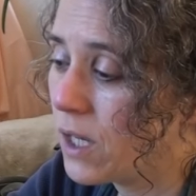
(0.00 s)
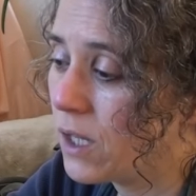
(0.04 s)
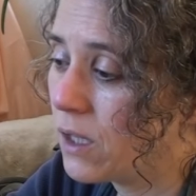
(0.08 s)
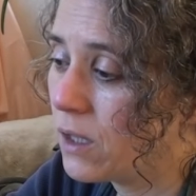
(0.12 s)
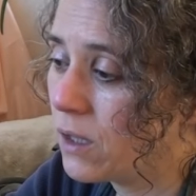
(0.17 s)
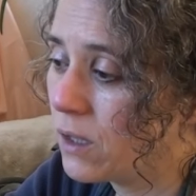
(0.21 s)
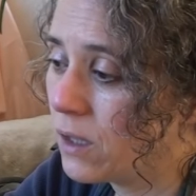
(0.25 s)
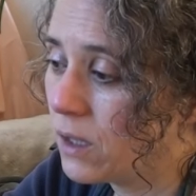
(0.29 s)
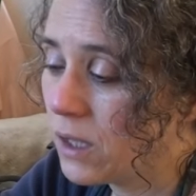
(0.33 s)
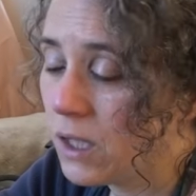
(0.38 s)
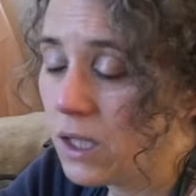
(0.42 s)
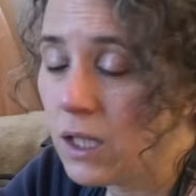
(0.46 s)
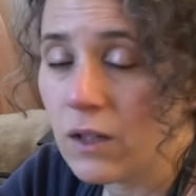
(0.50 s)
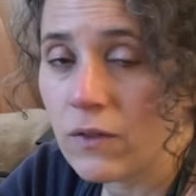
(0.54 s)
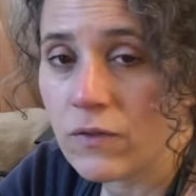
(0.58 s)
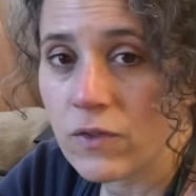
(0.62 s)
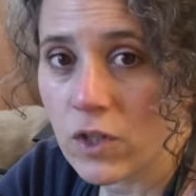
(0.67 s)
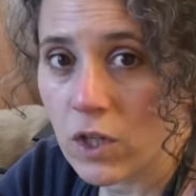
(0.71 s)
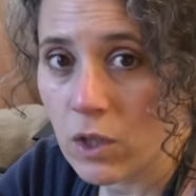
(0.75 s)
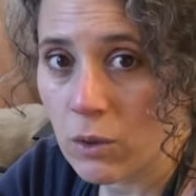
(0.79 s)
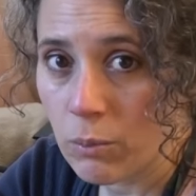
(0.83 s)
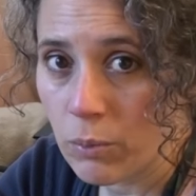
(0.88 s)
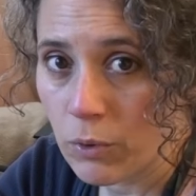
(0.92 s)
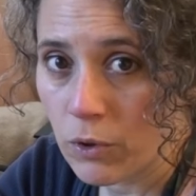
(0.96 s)
and the leaves
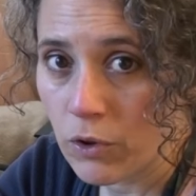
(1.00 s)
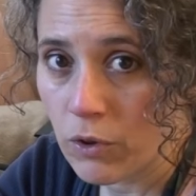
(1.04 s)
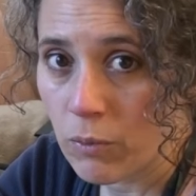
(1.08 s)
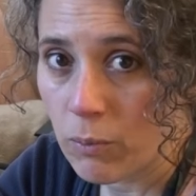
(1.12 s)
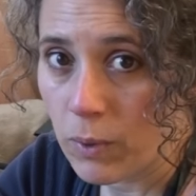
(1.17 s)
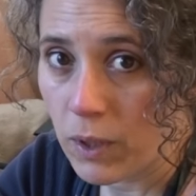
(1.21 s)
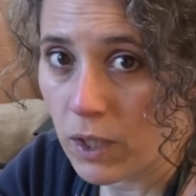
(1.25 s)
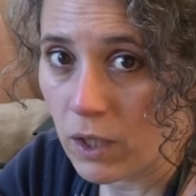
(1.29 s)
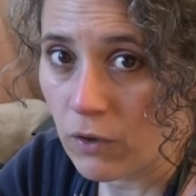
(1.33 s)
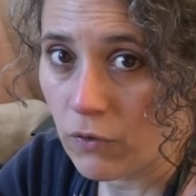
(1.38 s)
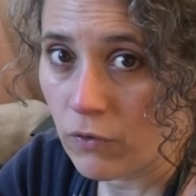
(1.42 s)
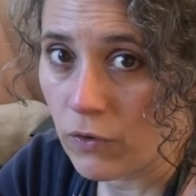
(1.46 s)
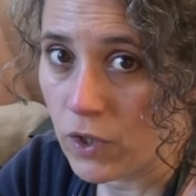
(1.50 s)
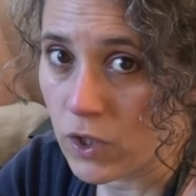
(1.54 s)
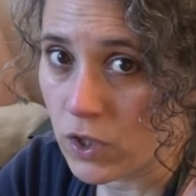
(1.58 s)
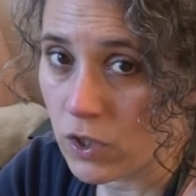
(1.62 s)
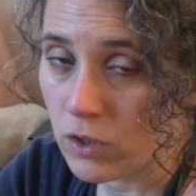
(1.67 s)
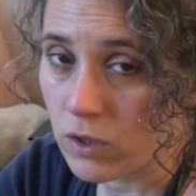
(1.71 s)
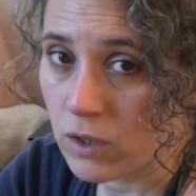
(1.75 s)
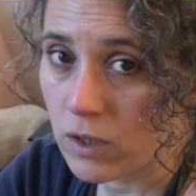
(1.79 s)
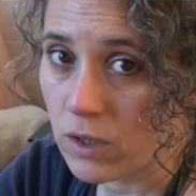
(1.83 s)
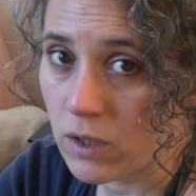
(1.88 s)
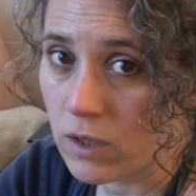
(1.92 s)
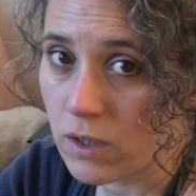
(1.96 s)
are both
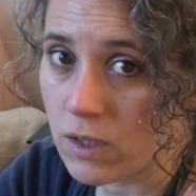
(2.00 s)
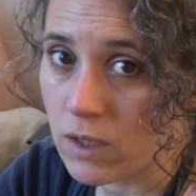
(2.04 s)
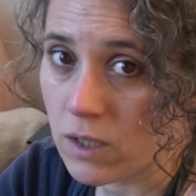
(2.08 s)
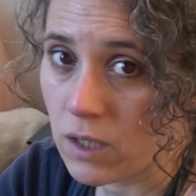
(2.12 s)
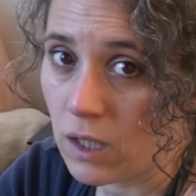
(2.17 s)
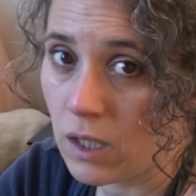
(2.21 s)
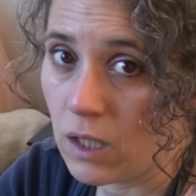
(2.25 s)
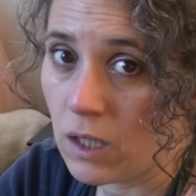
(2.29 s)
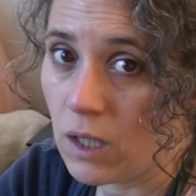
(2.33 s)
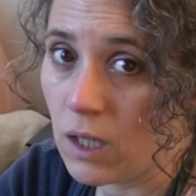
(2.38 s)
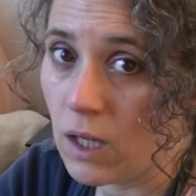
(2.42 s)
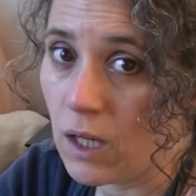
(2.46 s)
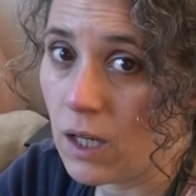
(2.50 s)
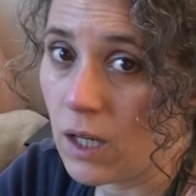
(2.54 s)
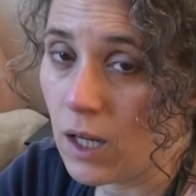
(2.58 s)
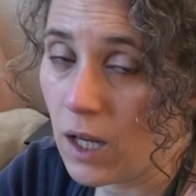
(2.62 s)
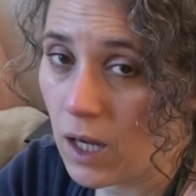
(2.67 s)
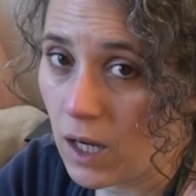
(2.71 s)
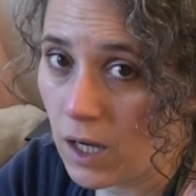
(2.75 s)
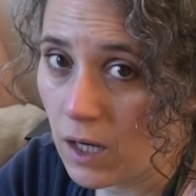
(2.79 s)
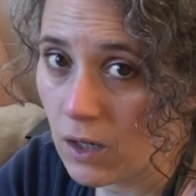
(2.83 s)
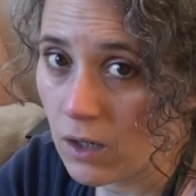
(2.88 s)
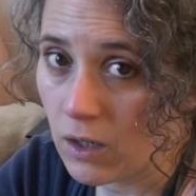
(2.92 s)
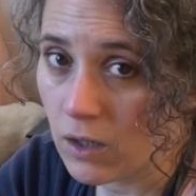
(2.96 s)
beneficial to the skin and the
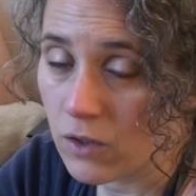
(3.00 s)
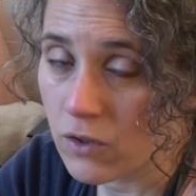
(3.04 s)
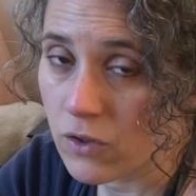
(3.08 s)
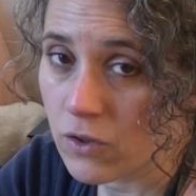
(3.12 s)
hair.